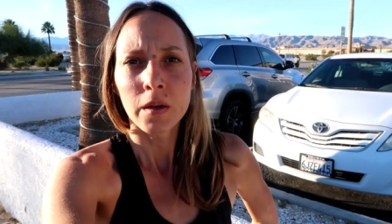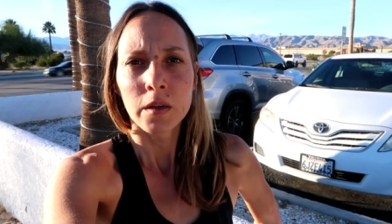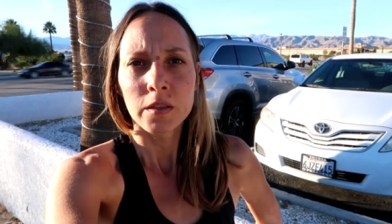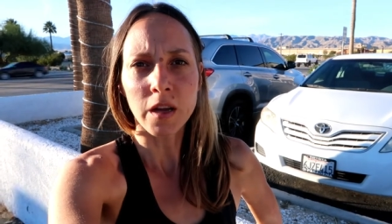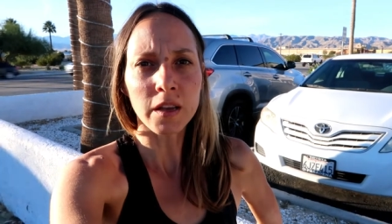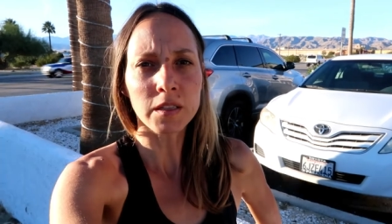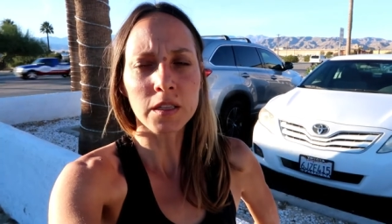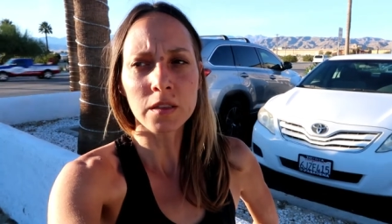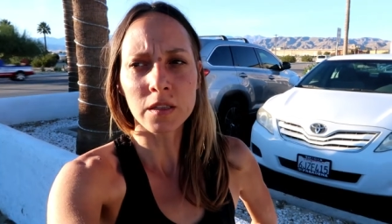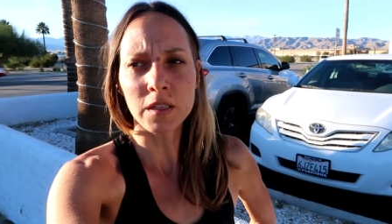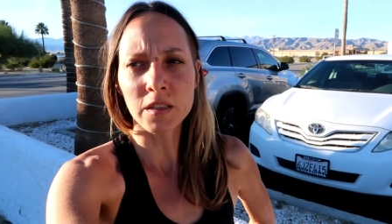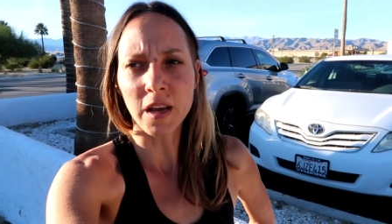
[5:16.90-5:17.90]

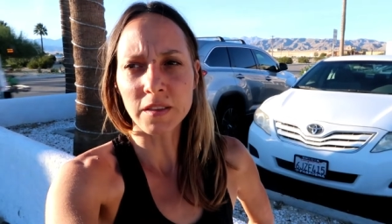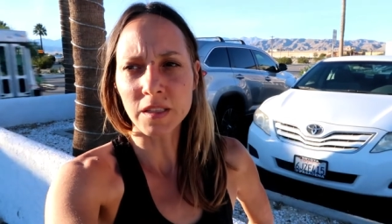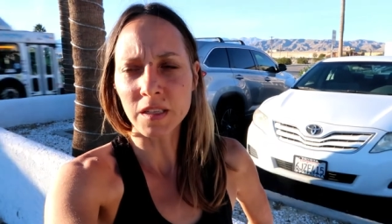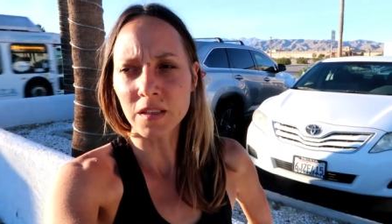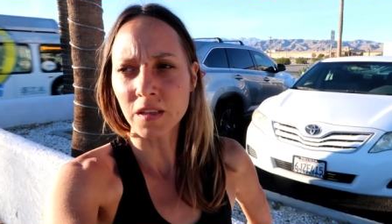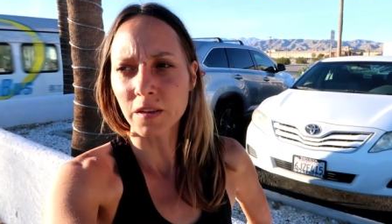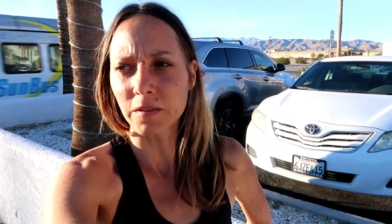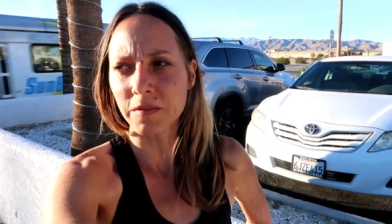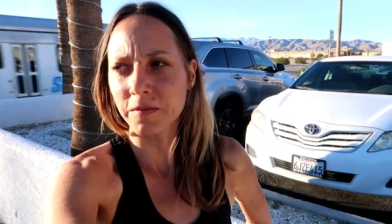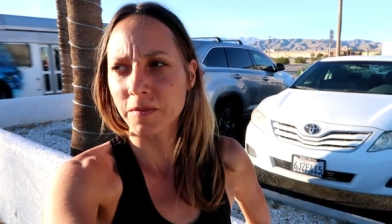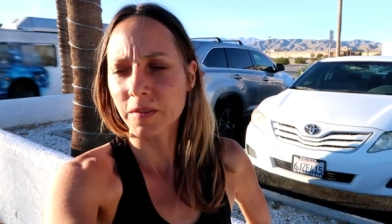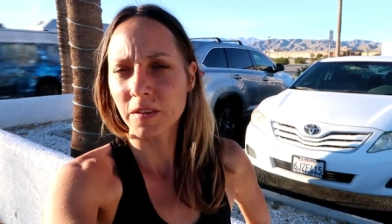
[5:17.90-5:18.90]
dozens and dozens of
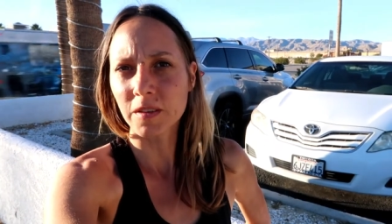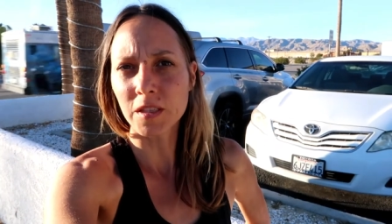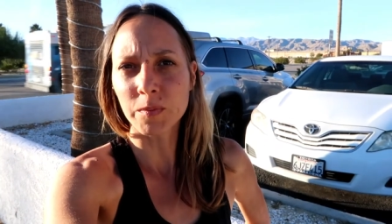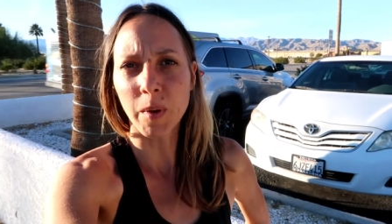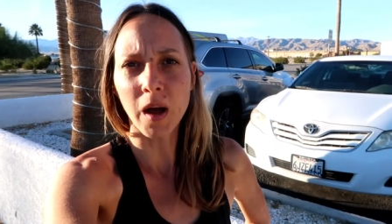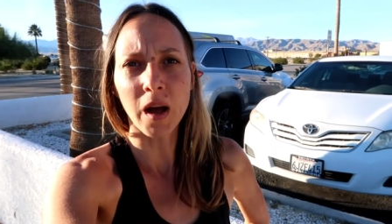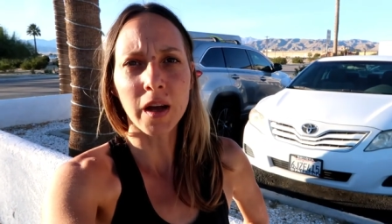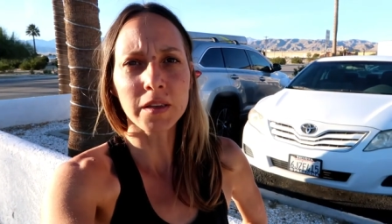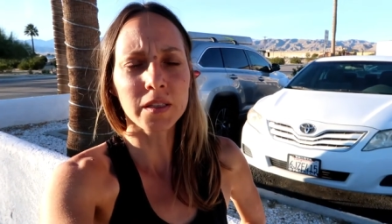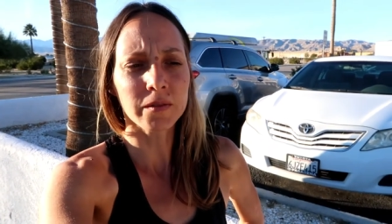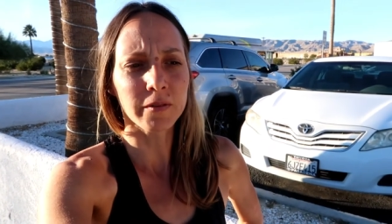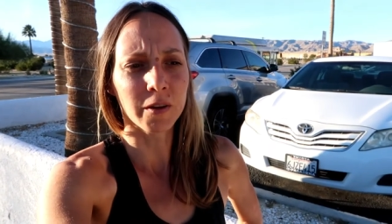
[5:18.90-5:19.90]
spas
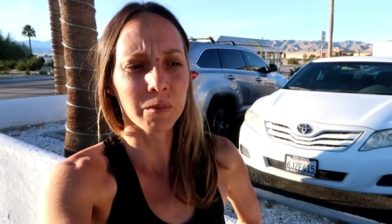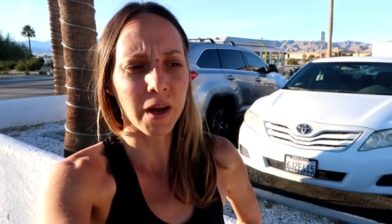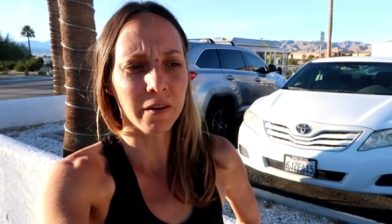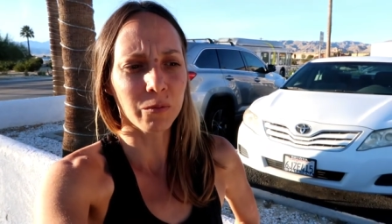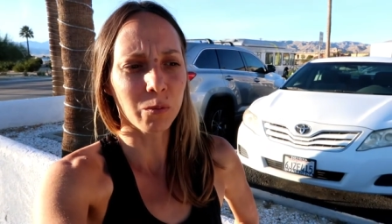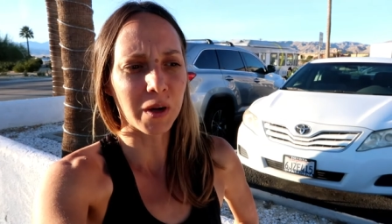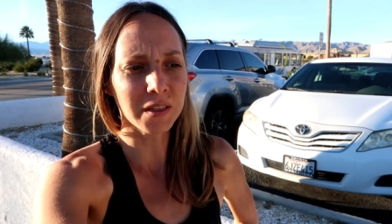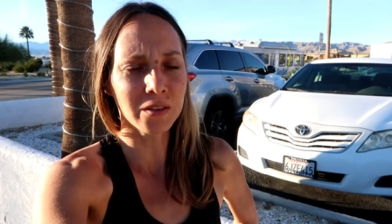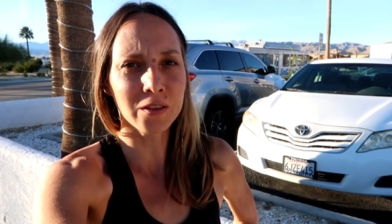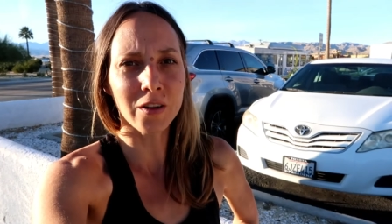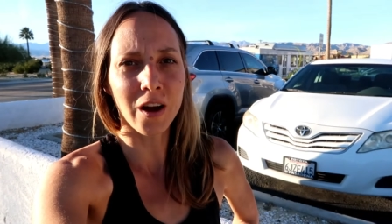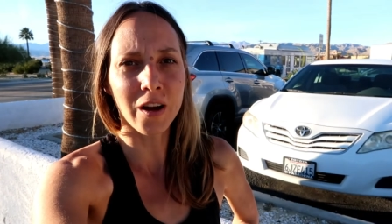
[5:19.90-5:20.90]
from uh, one
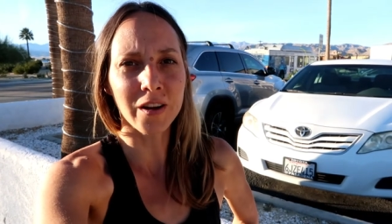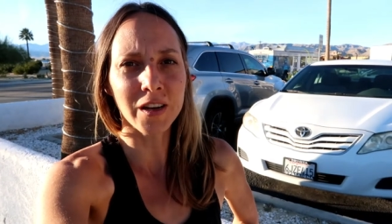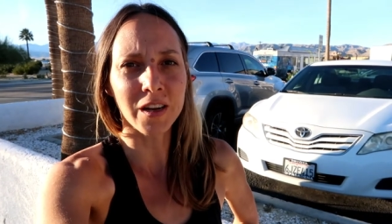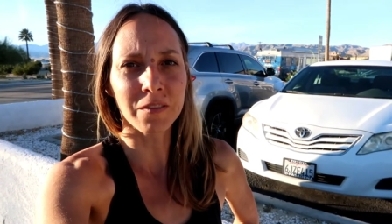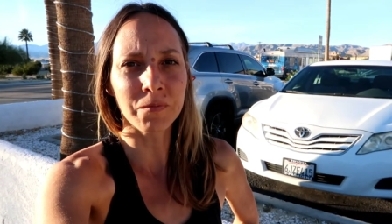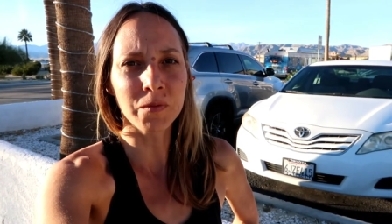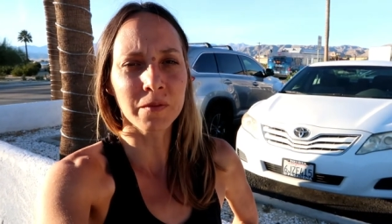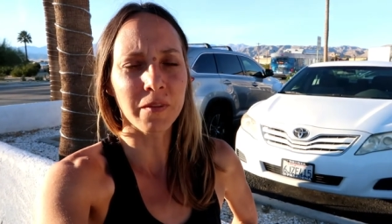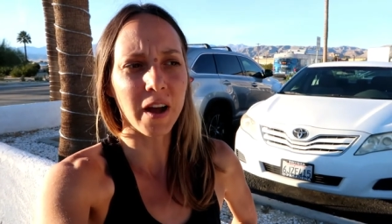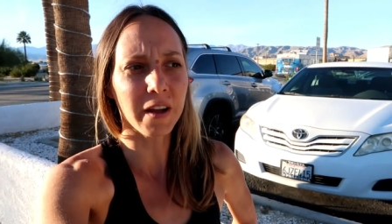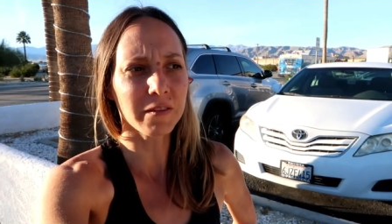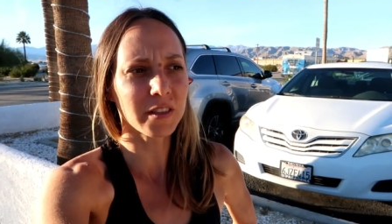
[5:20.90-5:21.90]
star to
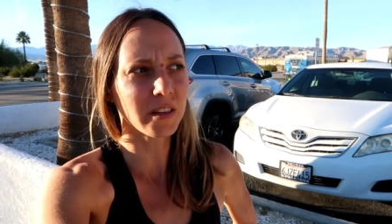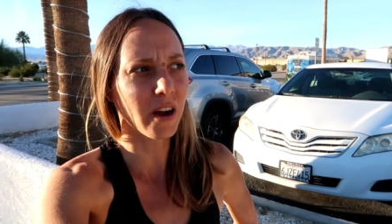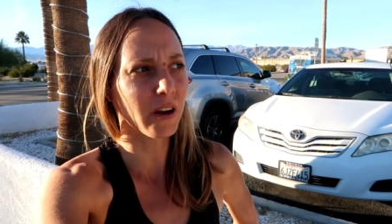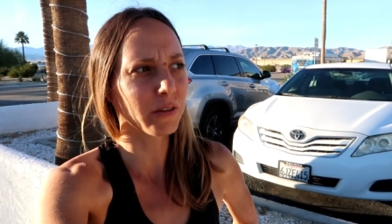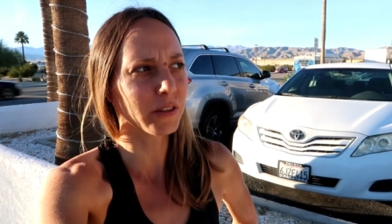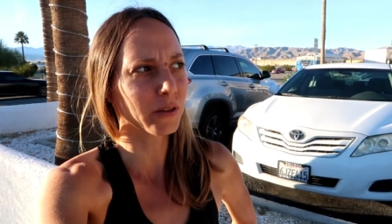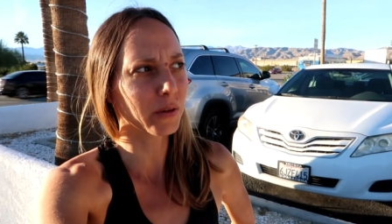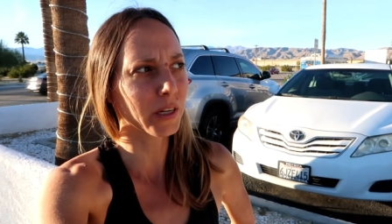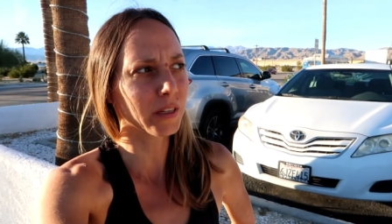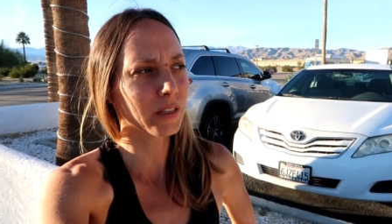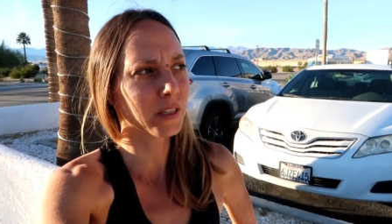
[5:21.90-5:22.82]
five star resorts.